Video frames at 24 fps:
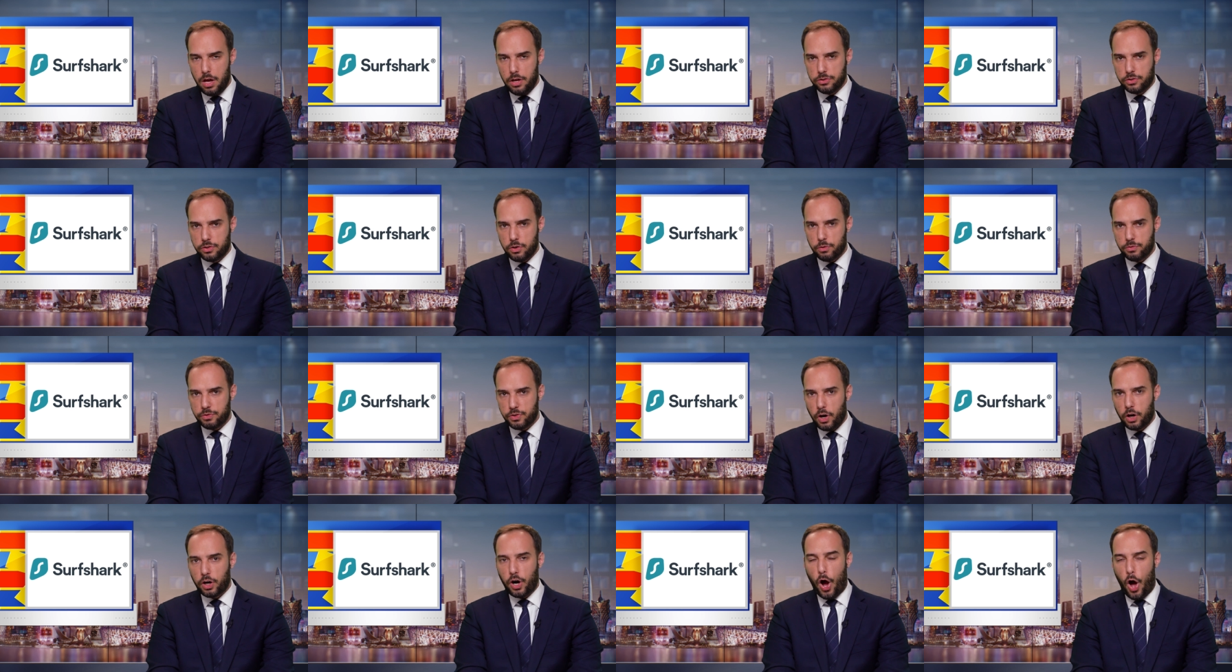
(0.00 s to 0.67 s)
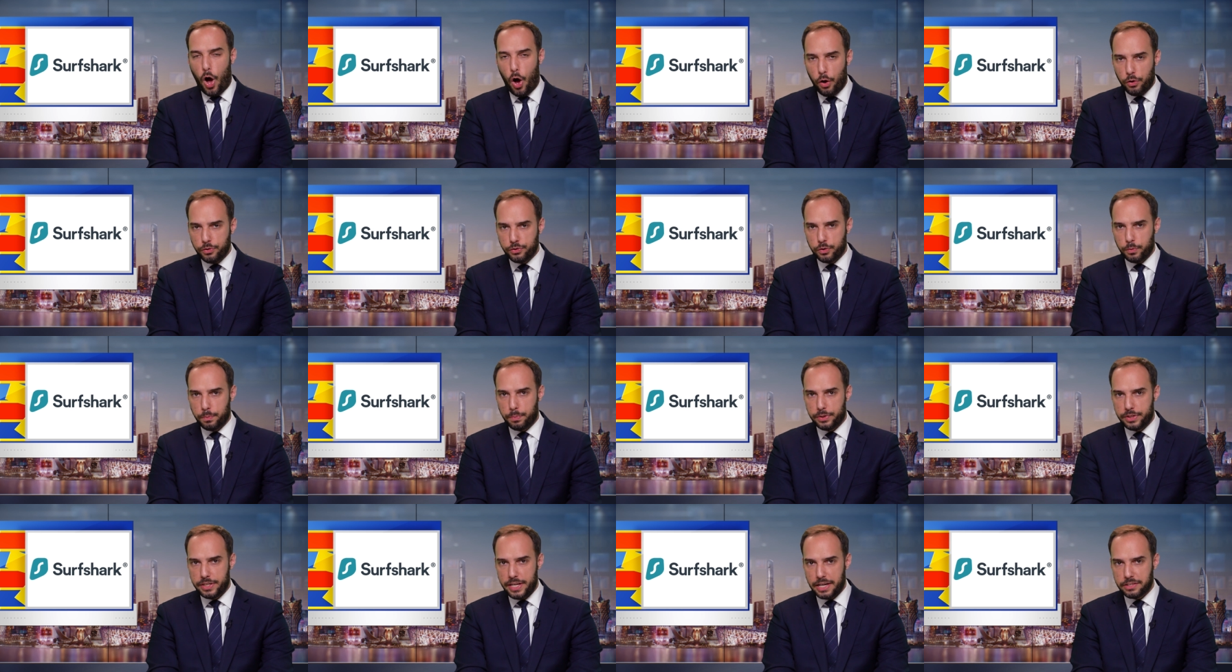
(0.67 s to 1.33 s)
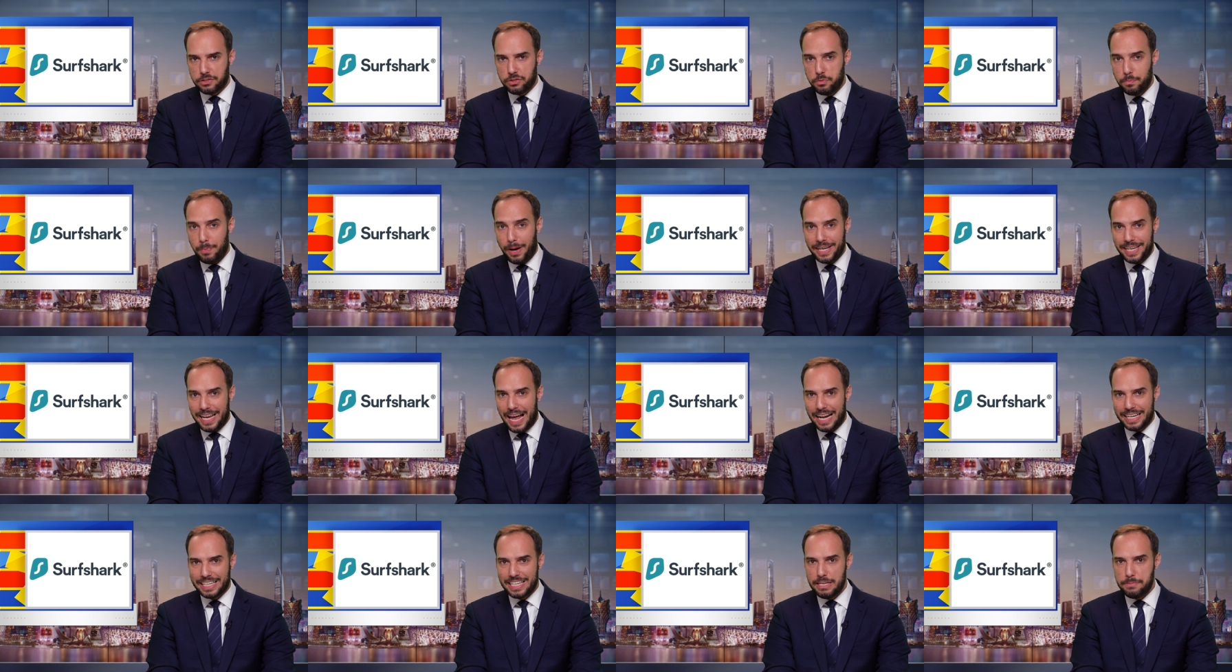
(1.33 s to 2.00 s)
Surfshark also protects you by
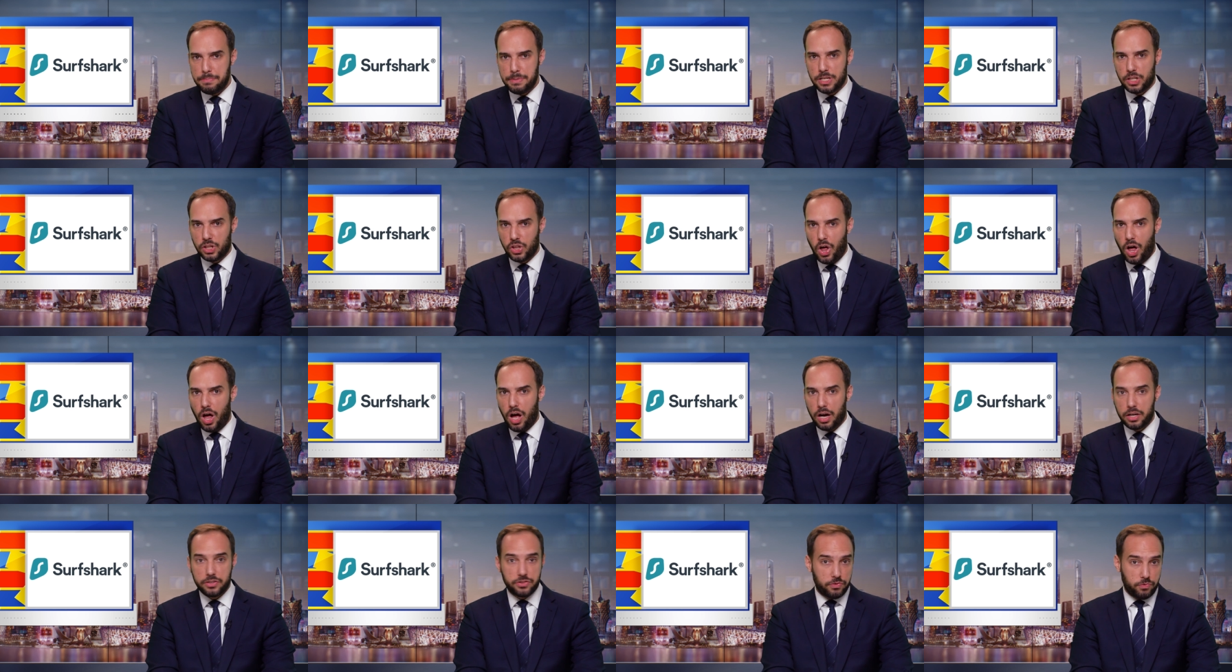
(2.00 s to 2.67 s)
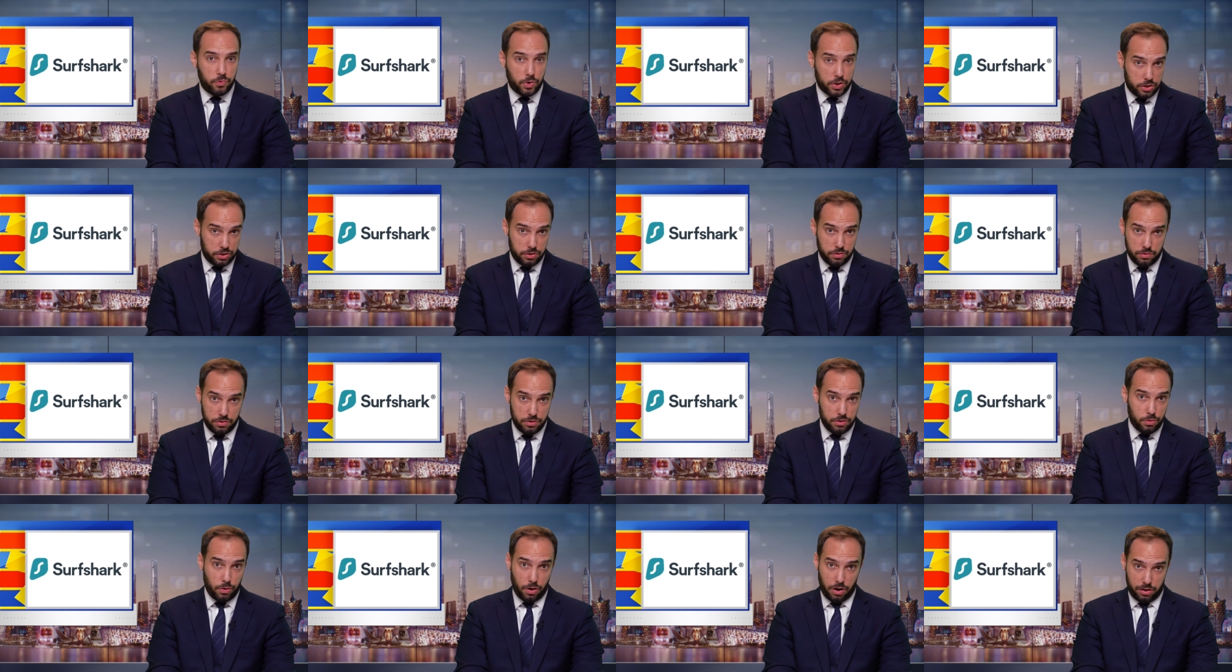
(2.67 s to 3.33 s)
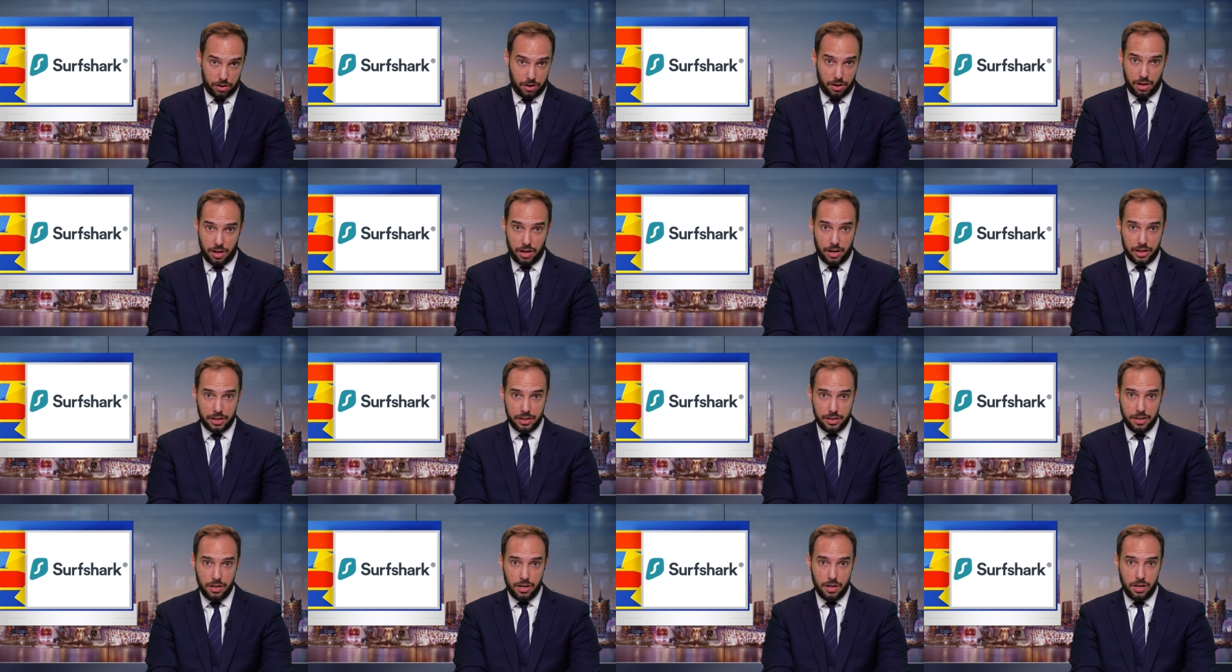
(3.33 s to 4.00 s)
not keeping logs of what you do online,